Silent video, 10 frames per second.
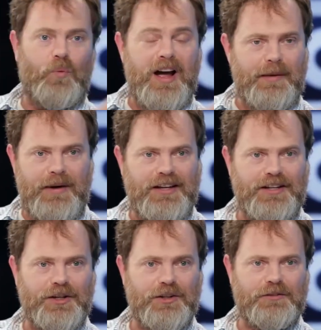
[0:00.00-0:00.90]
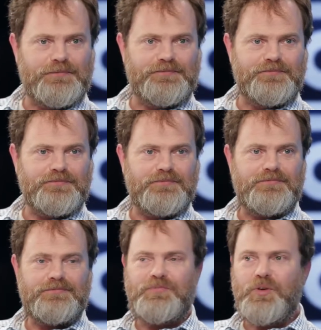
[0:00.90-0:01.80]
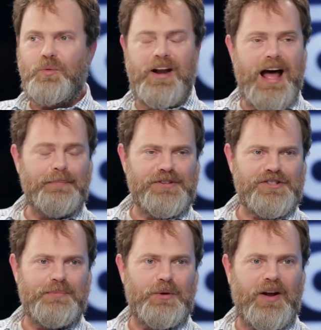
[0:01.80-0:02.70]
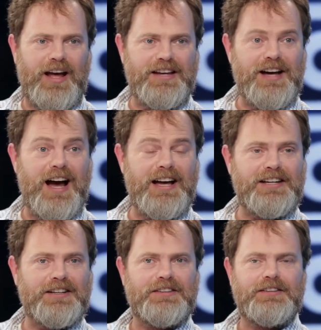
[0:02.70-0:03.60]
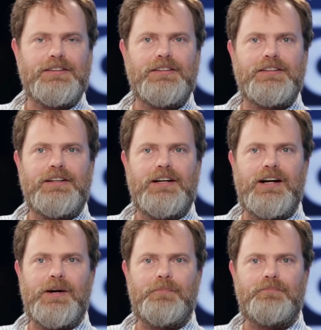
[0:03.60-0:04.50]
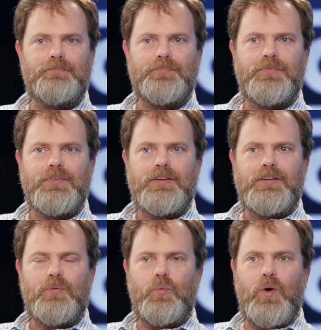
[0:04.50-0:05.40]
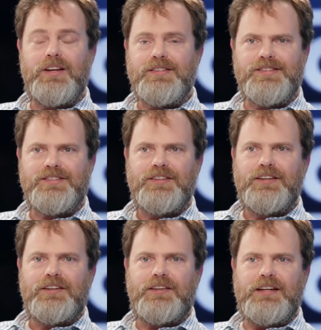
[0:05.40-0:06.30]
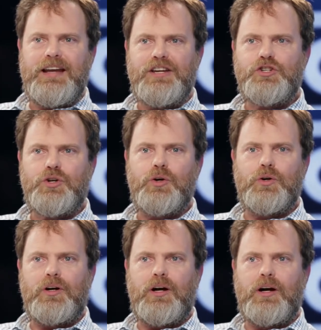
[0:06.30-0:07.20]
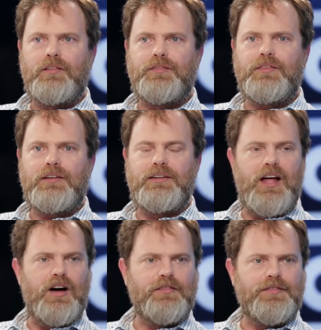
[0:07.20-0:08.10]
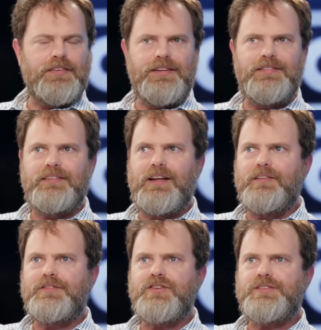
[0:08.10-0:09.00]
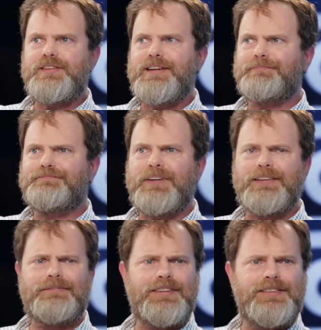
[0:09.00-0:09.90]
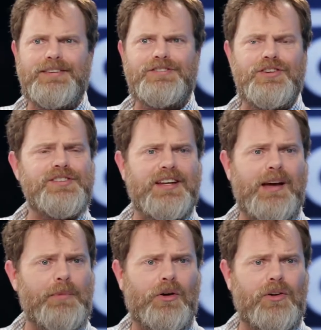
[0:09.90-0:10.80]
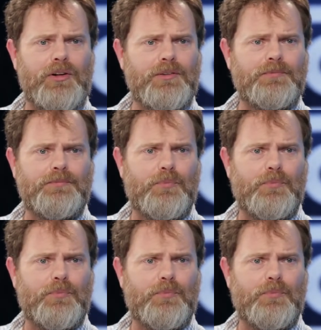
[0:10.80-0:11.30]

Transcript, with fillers: Why am I here? What happens to me when I die? Um, what is the nature of love? Is love just a, uh, is it just a chemical